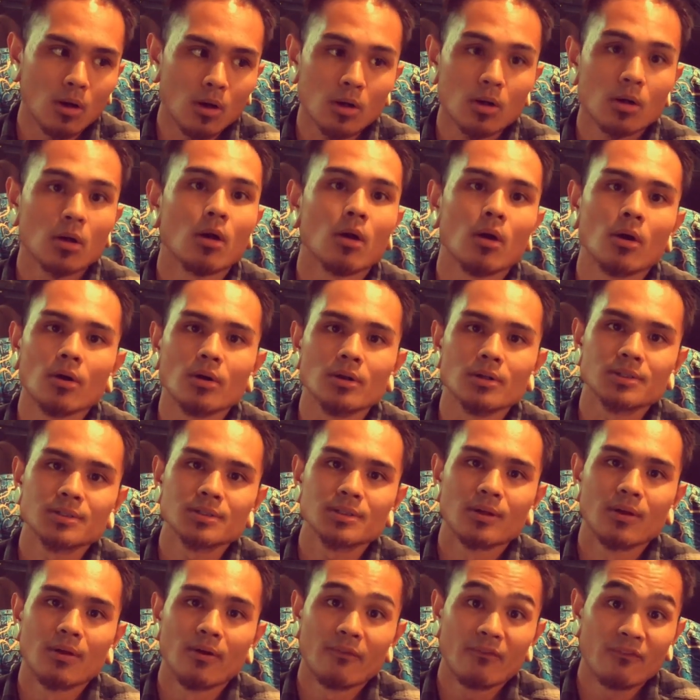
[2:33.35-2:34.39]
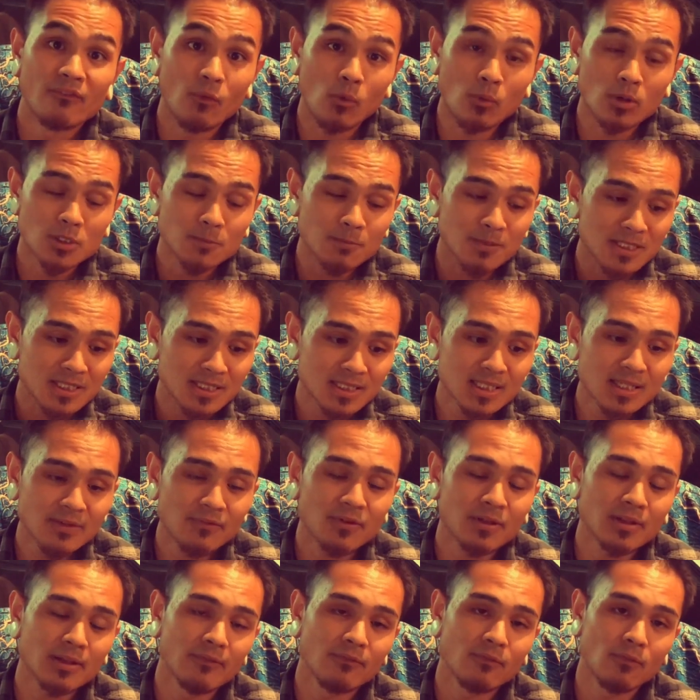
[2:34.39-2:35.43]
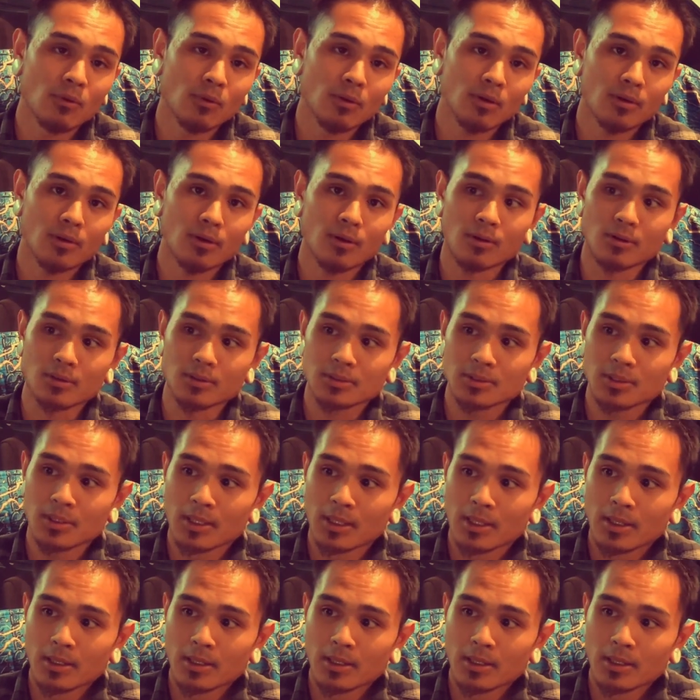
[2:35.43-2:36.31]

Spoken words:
our cars, specifically for our cars.